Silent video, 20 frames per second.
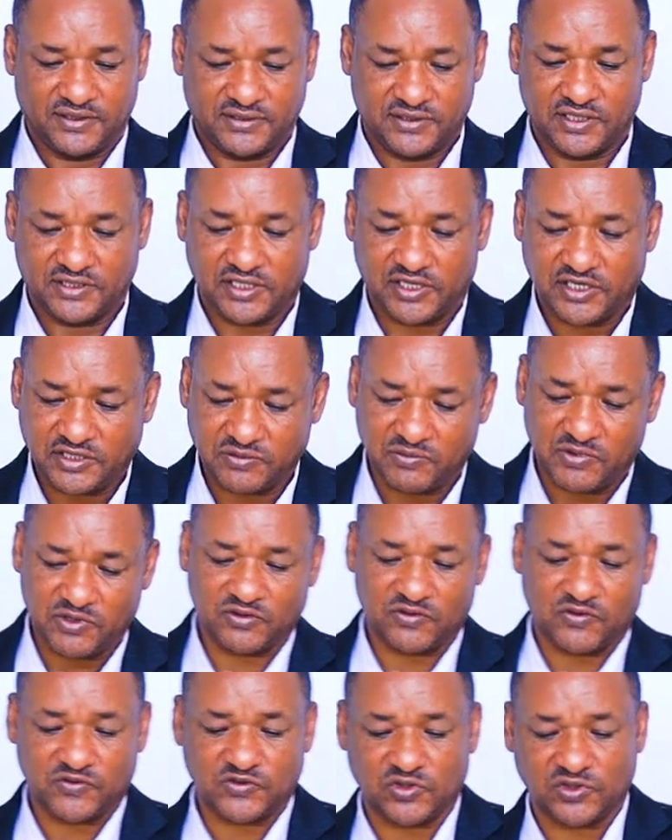the
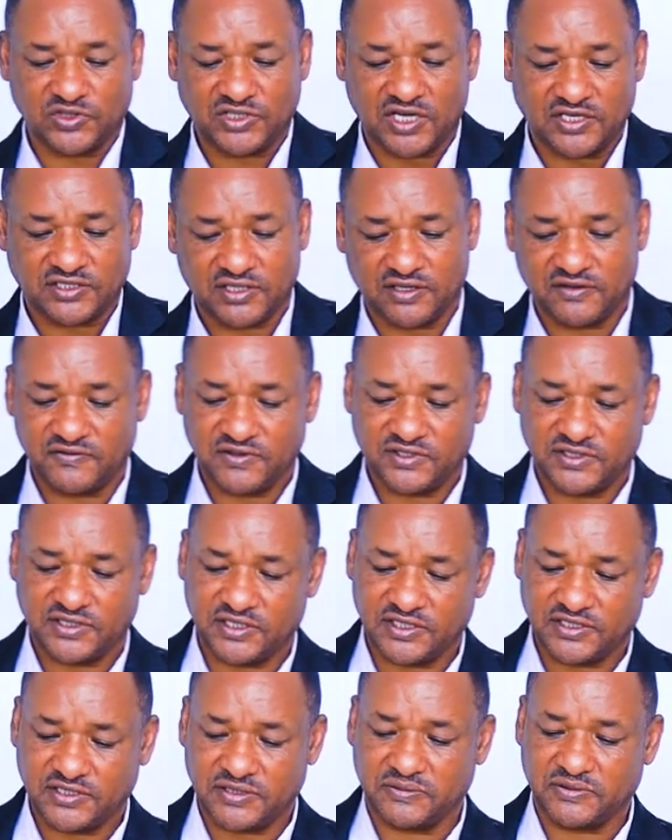treatment of social service
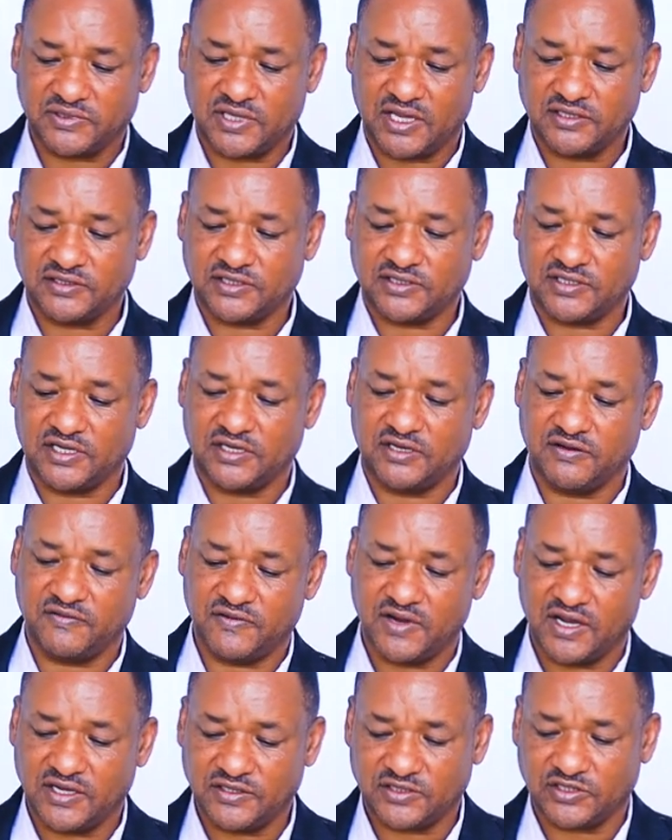recipients as
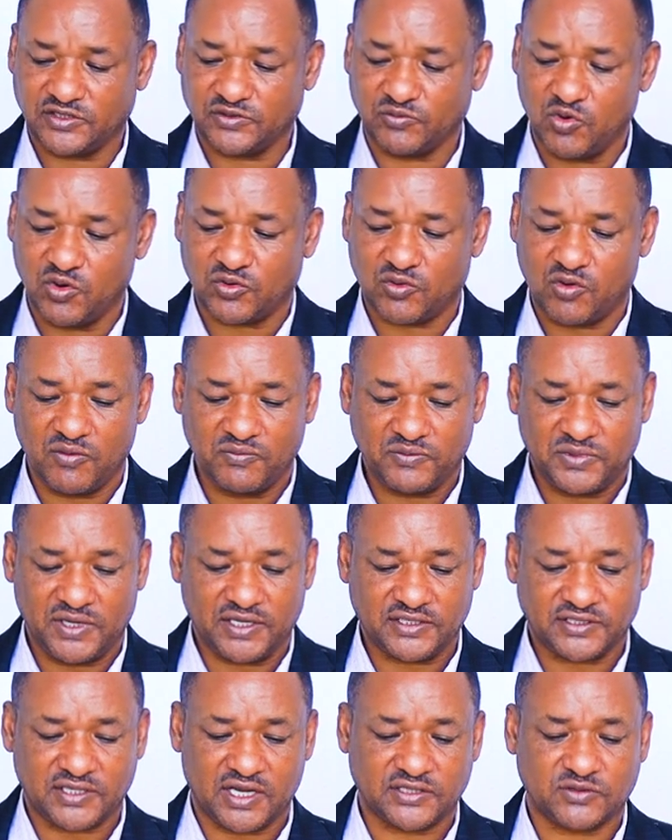deviant is more
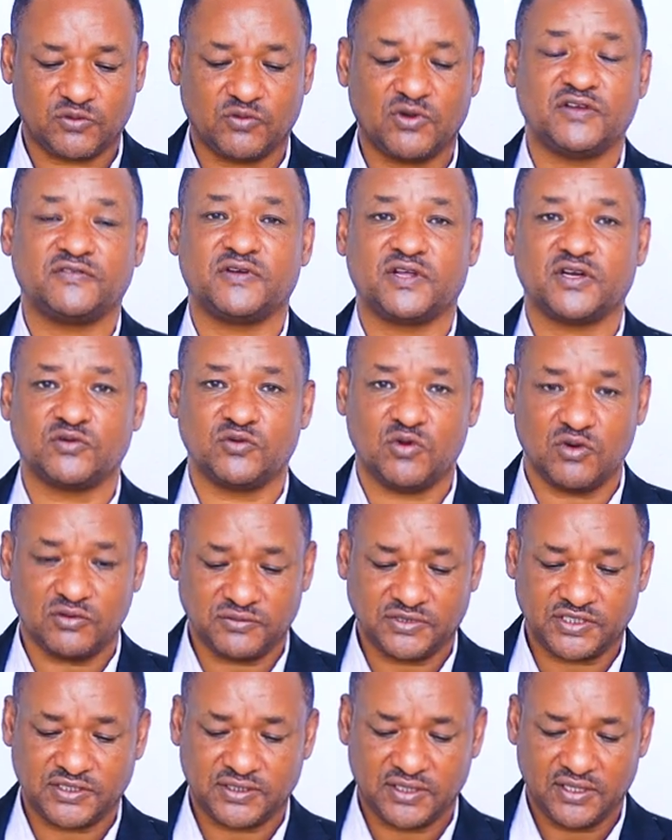complex, as welfare
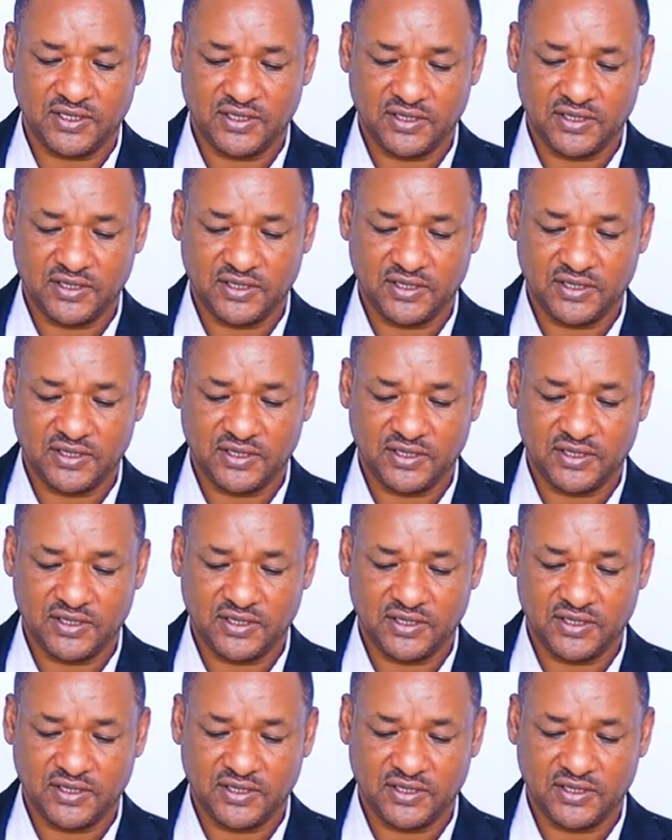norms